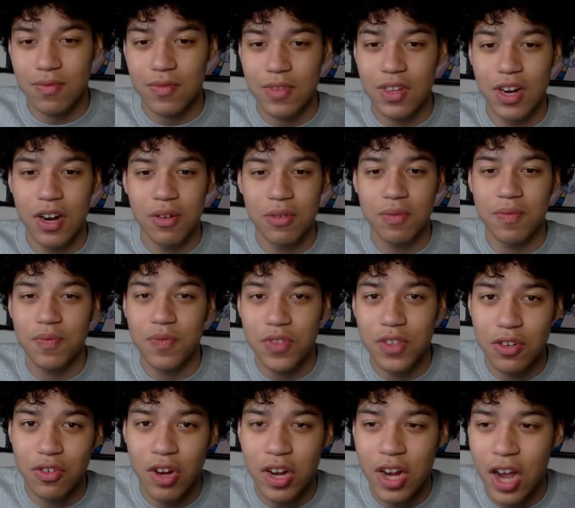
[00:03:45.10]
you know,
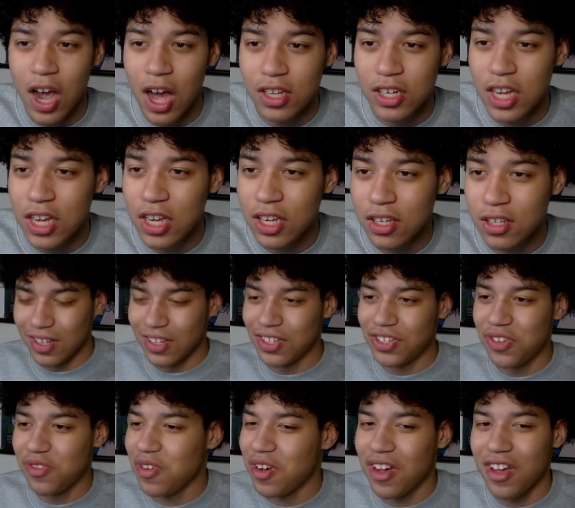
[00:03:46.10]
great holiday.
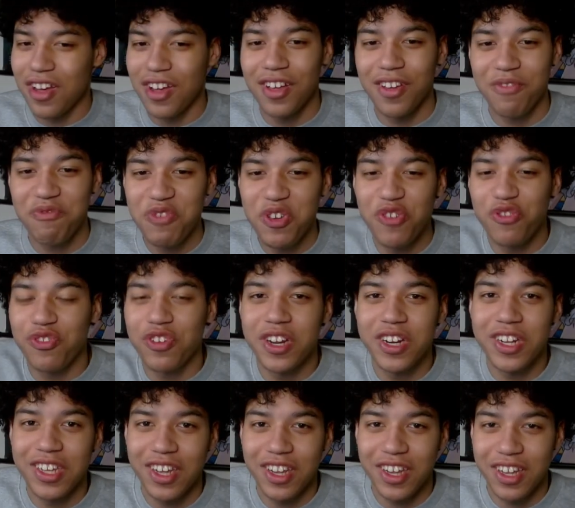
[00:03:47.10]
So uh, feel
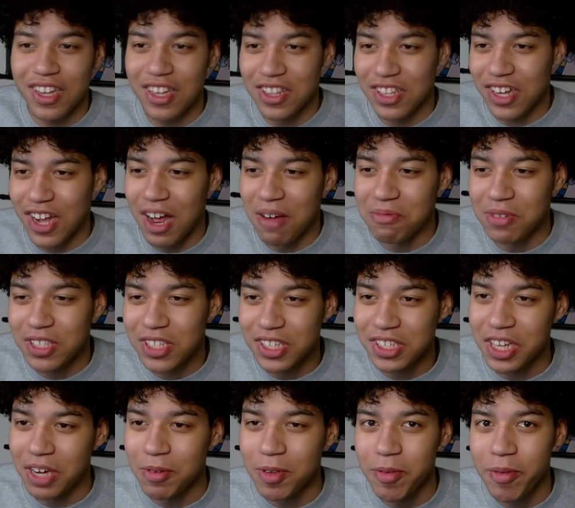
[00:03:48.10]
free in the comments to
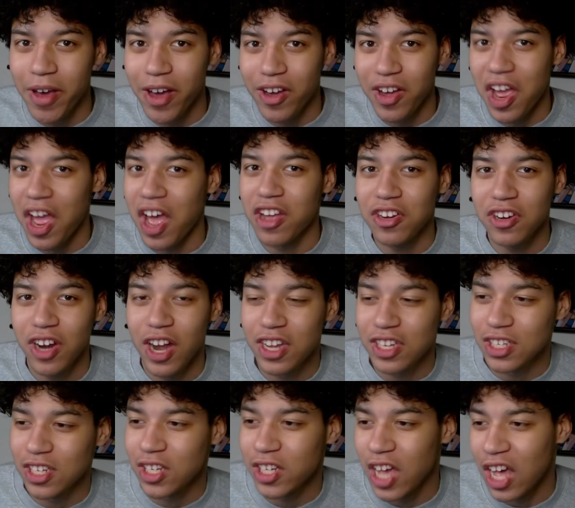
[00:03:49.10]
tell me about how your
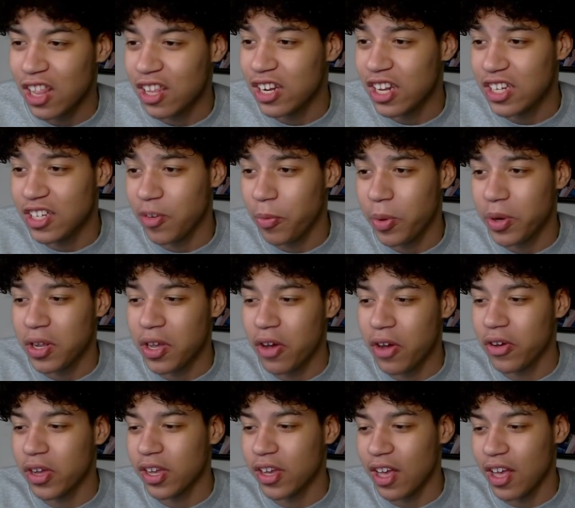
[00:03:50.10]
guys' holidays have been
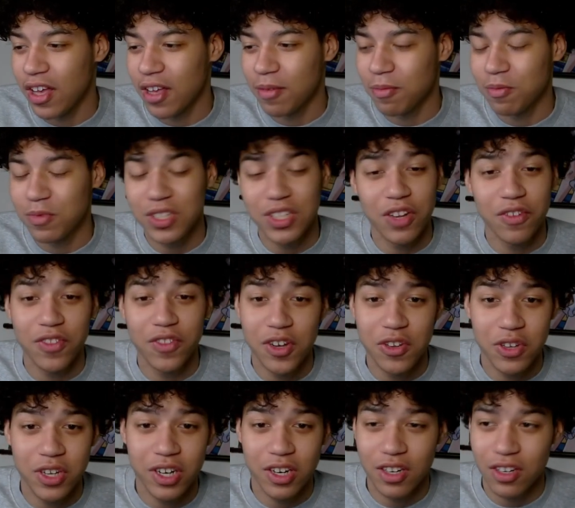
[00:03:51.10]
going. Um, so the new
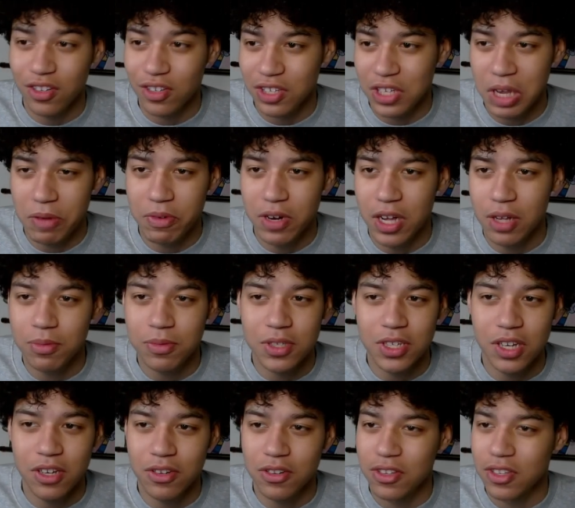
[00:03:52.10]
year coming up,
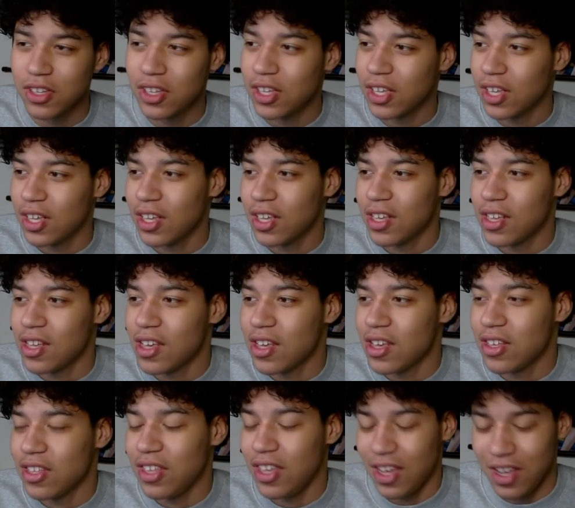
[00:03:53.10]
so
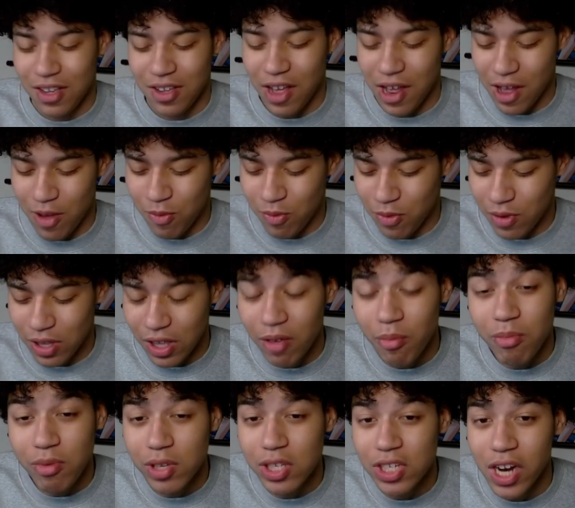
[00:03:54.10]
I'm,
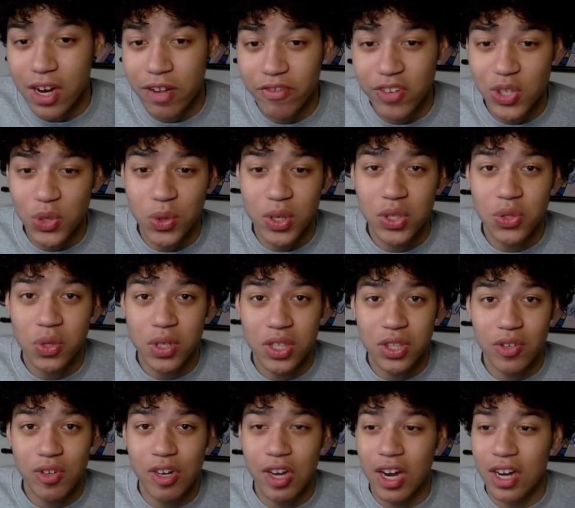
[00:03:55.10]
I'm excited for twenty
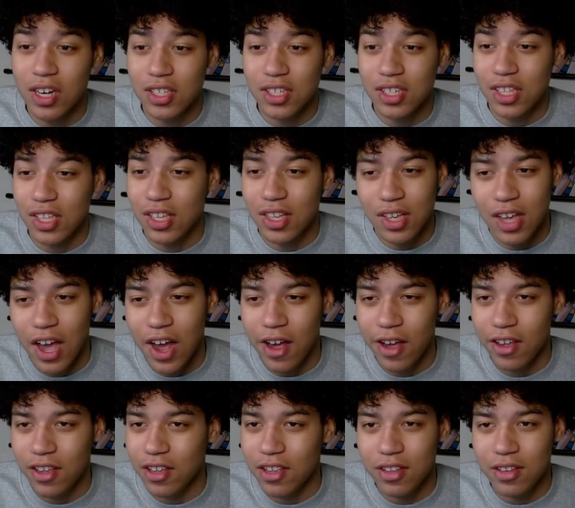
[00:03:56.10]
twenty-three, honestly.
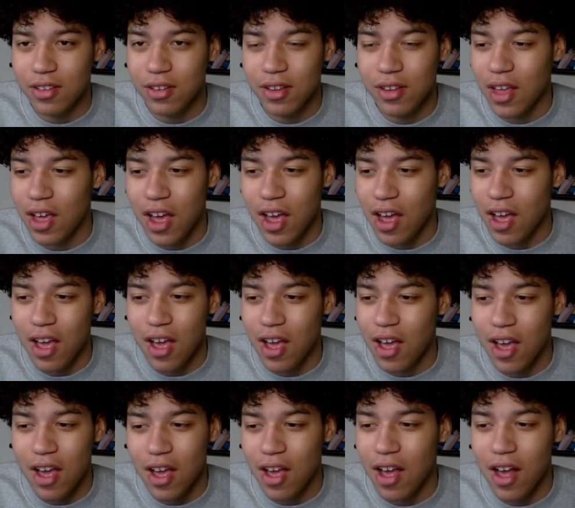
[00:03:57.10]
I
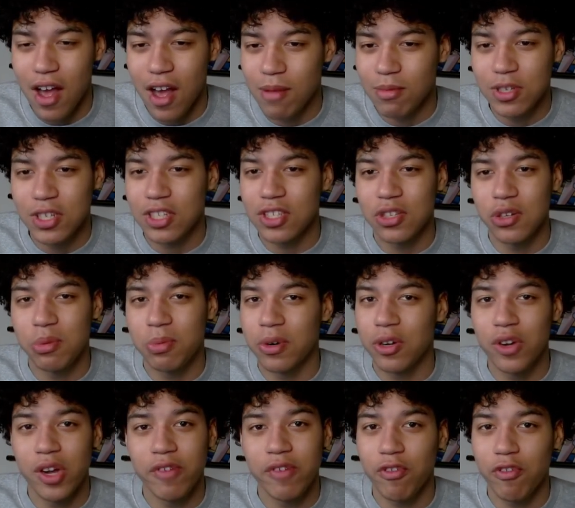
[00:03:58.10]
I'm just super
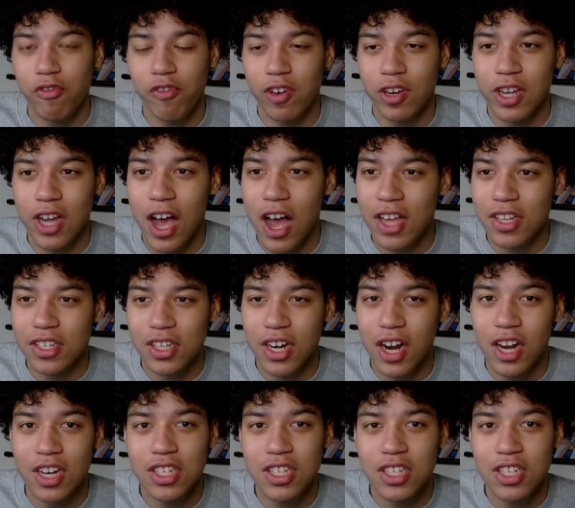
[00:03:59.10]
grateful for you guys, and I